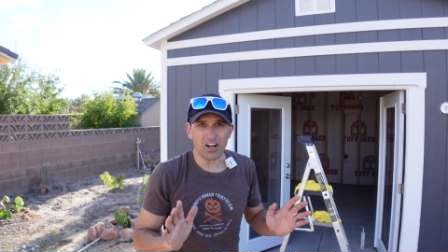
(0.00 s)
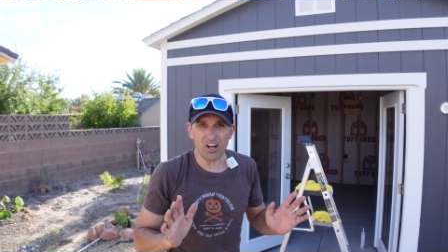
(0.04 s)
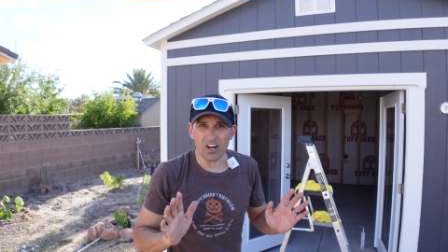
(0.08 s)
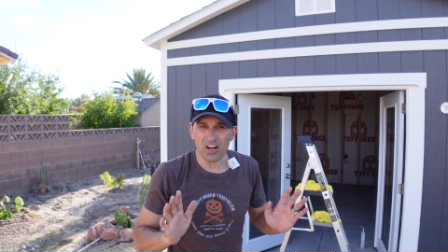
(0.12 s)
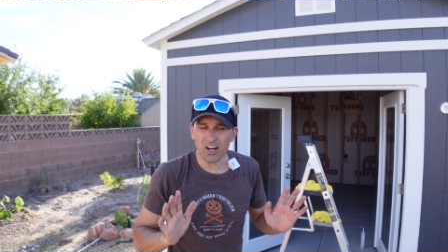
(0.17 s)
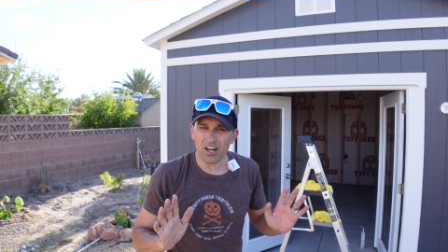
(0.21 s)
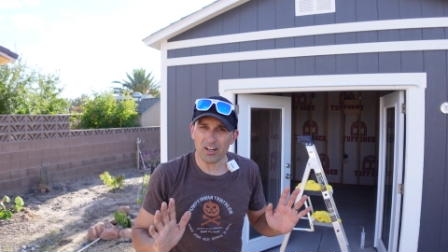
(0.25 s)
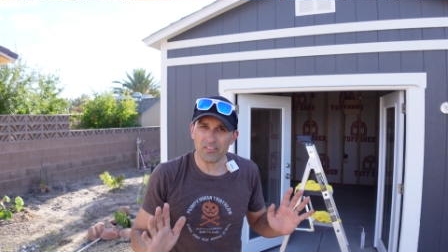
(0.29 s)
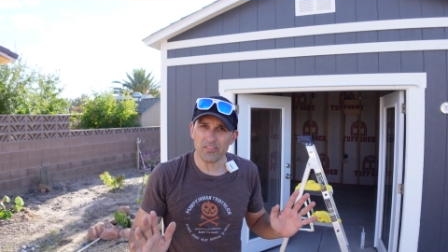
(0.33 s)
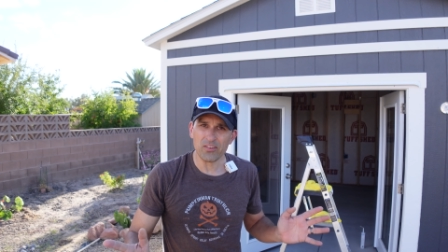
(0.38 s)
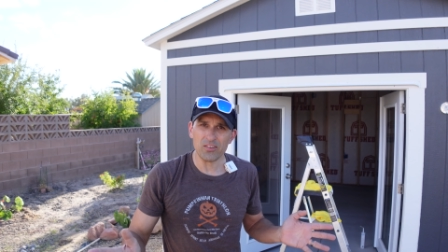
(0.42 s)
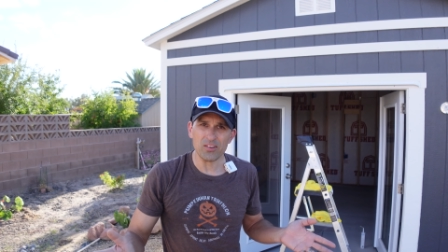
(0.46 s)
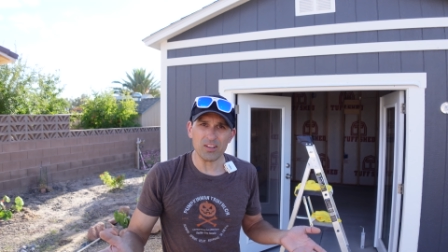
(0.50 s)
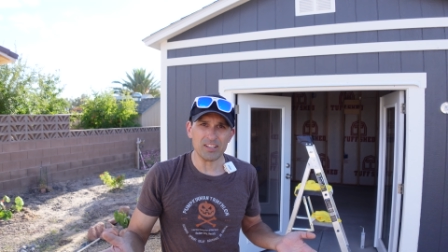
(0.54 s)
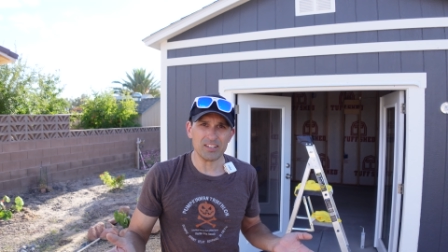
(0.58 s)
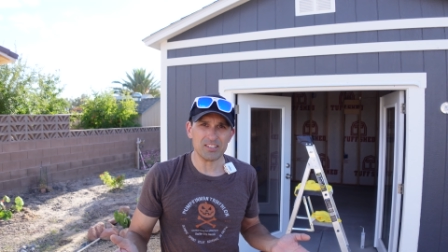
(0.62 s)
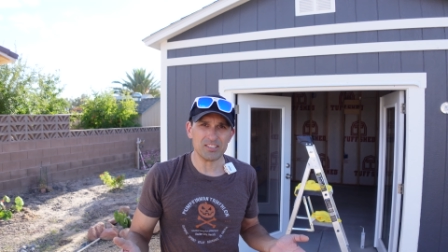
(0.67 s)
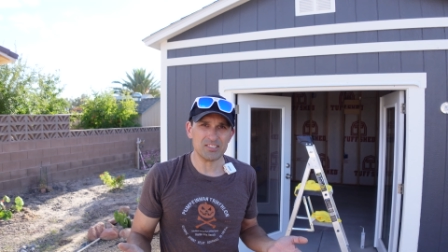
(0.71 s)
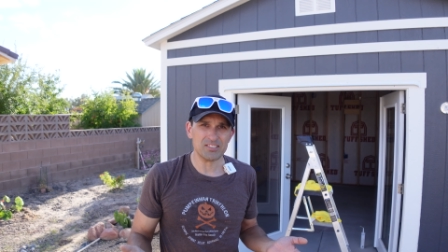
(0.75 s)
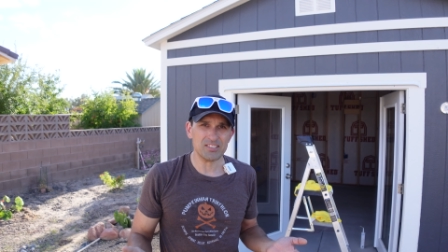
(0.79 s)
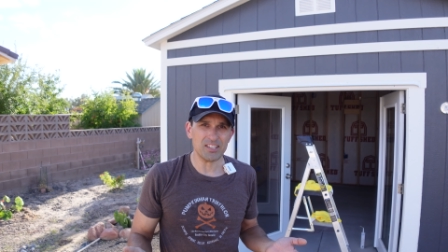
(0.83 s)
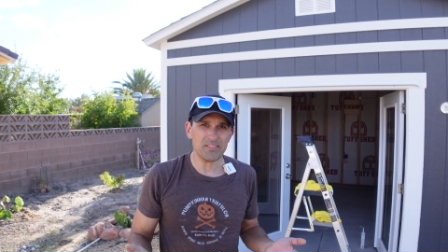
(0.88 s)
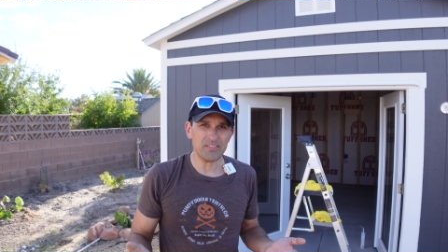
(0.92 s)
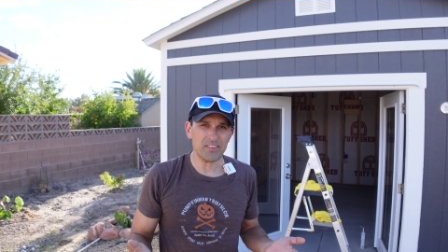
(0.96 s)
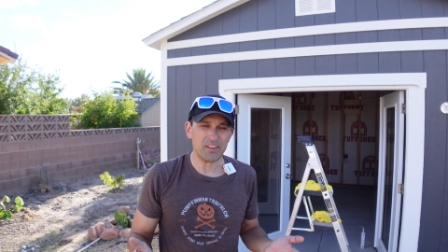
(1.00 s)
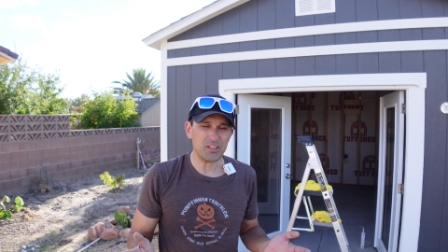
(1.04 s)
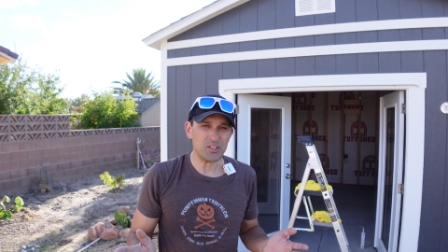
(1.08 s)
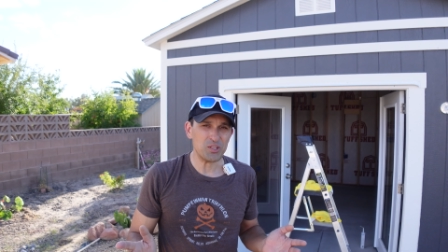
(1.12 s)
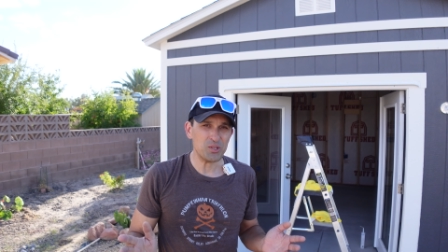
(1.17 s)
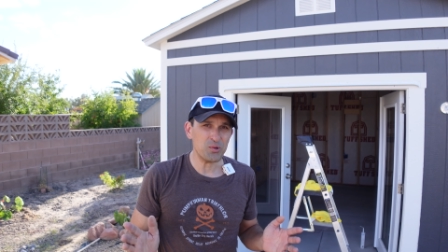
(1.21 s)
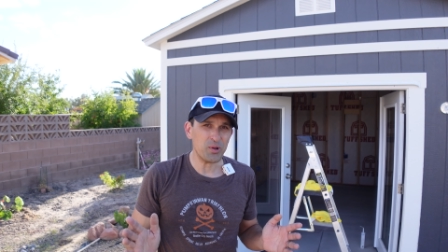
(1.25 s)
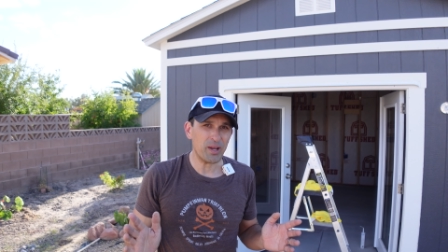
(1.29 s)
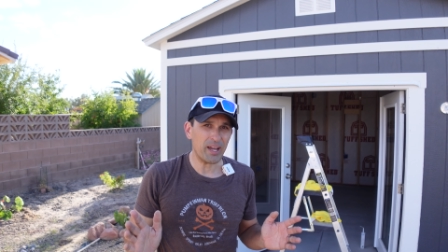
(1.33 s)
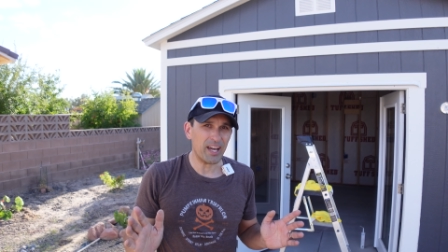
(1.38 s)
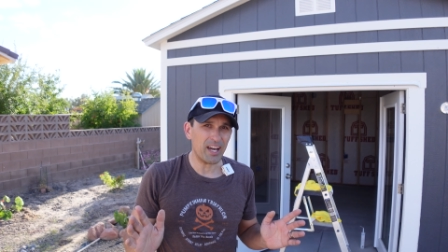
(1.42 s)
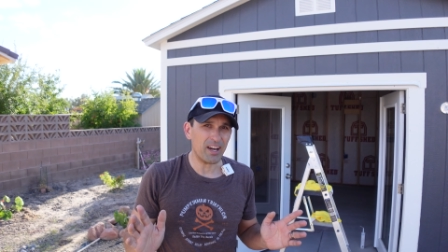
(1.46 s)
awful lot of stuff that
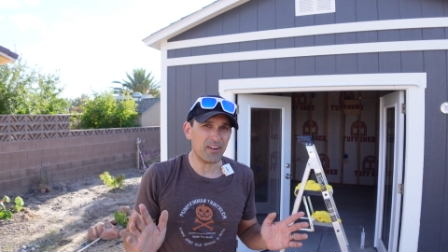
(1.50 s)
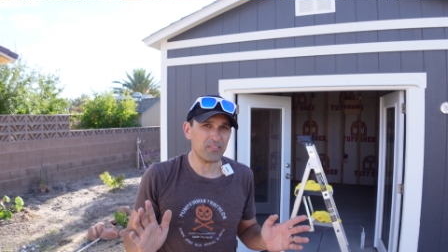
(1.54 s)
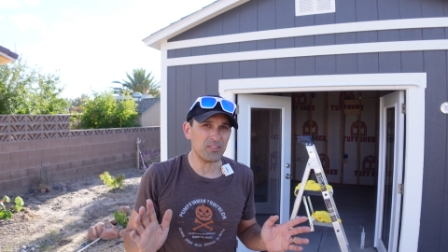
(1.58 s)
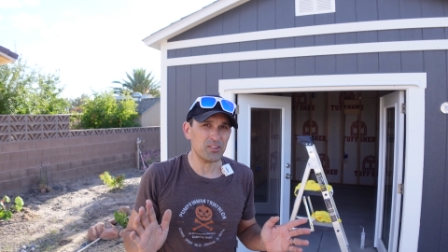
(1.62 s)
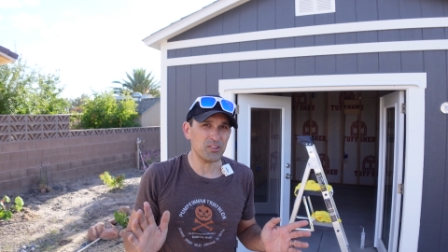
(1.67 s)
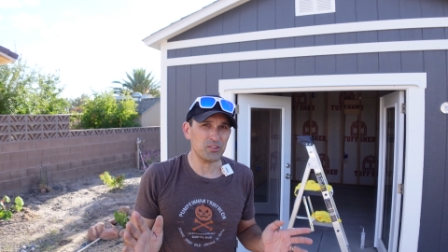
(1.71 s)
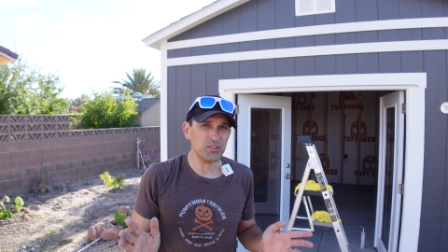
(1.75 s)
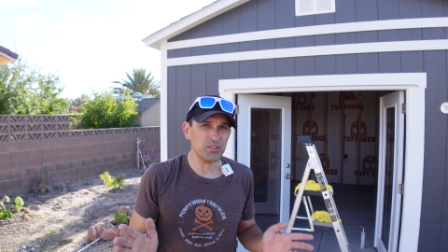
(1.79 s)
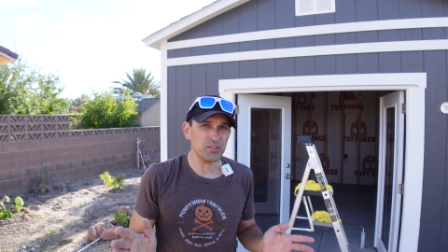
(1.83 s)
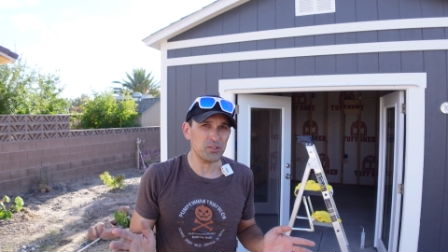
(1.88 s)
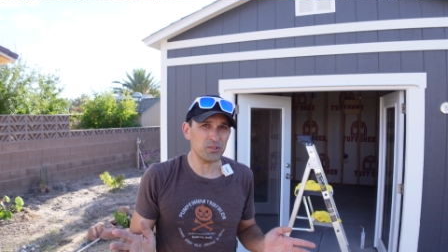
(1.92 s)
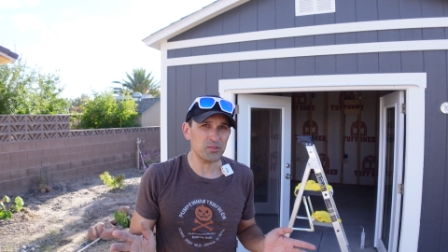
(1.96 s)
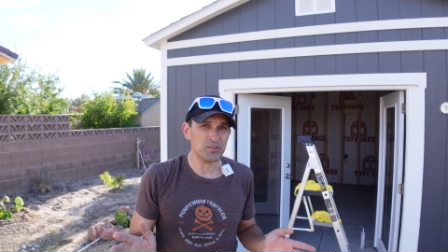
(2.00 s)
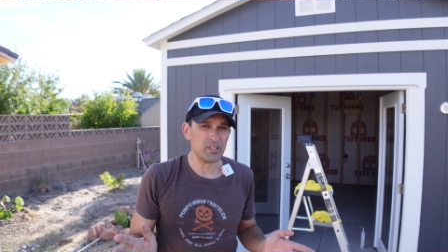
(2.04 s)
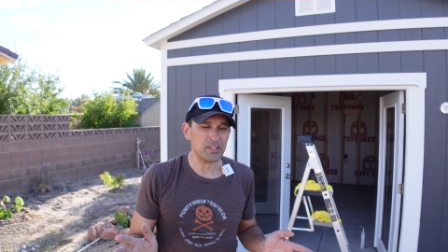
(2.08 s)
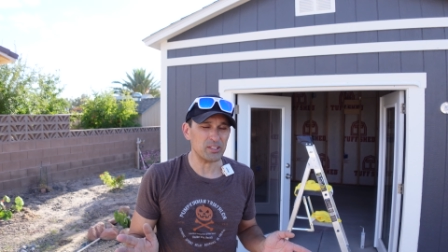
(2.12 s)
you have to do